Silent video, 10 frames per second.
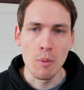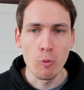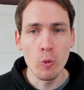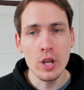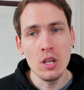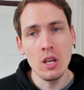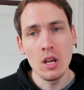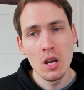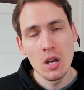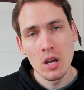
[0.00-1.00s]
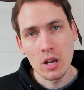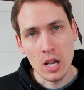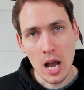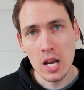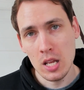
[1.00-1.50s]
We
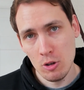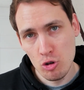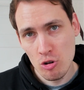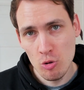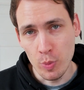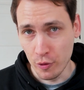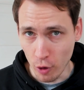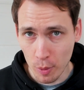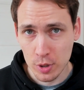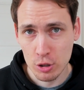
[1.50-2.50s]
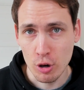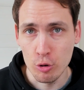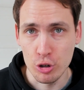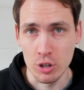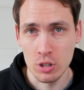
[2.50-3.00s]
got in two performance
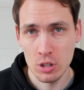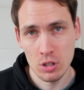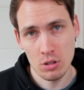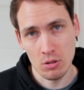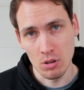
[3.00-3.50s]
coaches